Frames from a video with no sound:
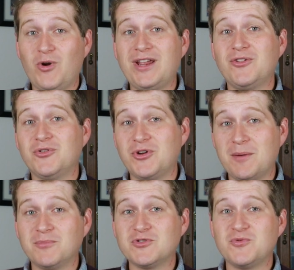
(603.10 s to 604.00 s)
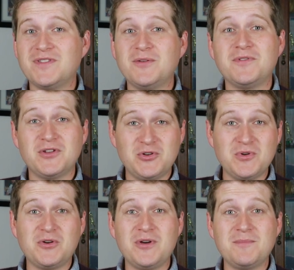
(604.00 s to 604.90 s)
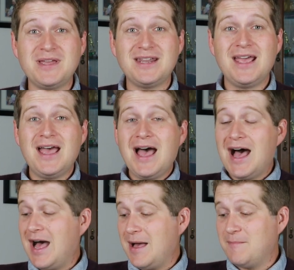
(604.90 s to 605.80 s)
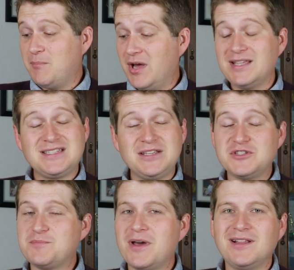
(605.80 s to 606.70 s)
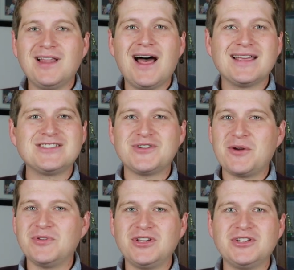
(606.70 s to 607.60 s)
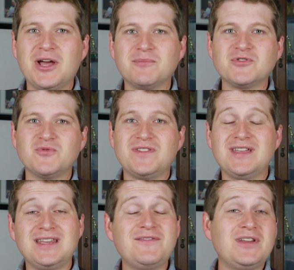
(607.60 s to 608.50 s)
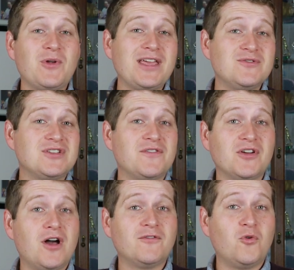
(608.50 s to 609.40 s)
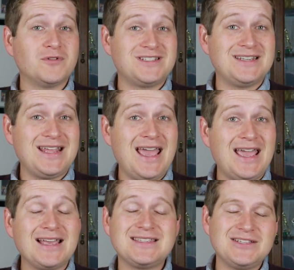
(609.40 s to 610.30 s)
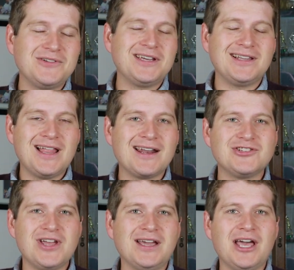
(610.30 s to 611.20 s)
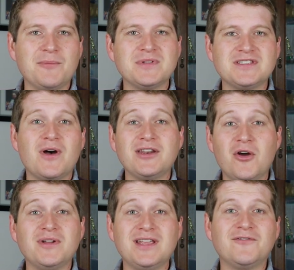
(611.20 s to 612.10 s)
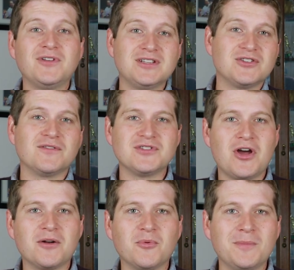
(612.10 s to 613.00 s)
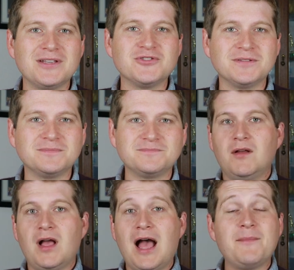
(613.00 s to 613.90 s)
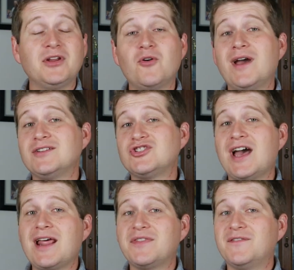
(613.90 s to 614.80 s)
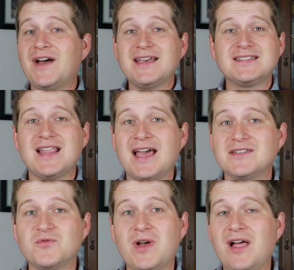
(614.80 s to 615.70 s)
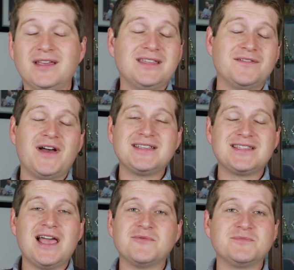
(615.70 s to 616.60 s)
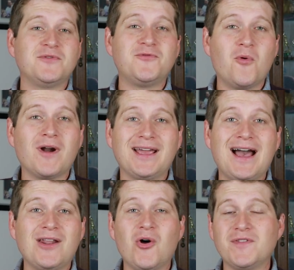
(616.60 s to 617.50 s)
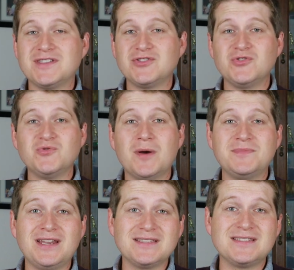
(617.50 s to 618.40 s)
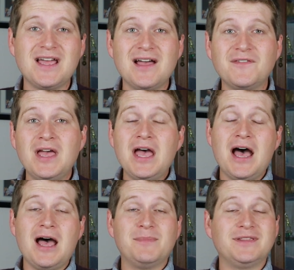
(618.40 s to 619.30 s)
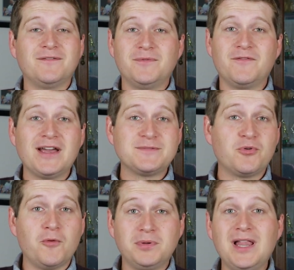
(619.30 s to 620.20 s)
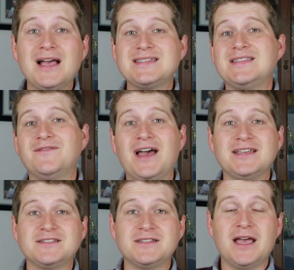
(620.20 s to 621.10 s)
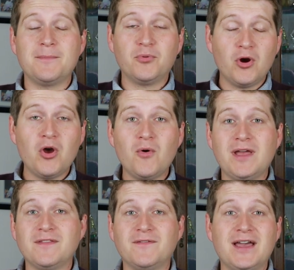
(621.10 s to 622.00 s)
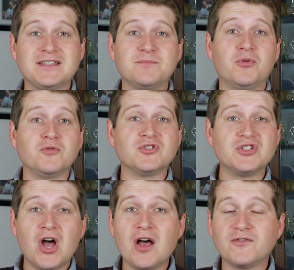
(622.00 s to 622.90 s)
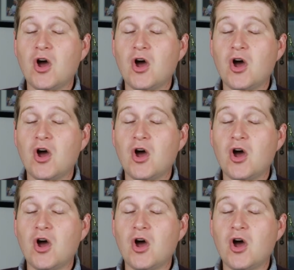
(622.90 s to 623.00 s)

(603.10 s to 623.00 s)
regular numbers with it with the new equipment. But it still spun a lot. I still got really good numbers with it. And even when I use it on the golf course today, I still get a lot of checkup. And so I know it definitely deserves an honorable mention. I'm going to go ahead and shout out the Vice line as well. Again, the Vice line was before I got all this new updated stuff, but the Vice Pro Plus, the Vice Pro, and the Vice Pro Soft